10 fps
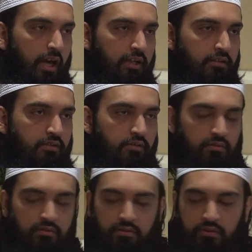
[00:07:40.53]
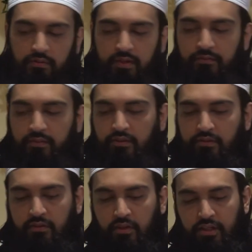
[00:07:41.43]
And the very
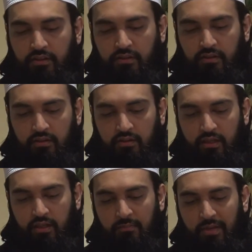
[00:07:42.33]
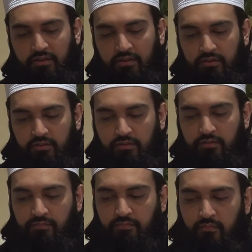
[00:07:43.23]
first narration that he mentions
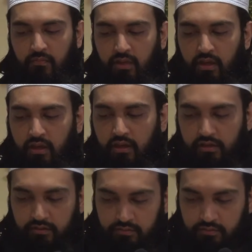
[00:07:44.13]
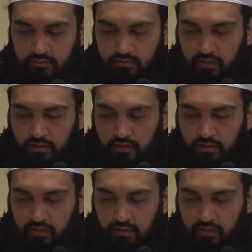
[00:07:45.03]
is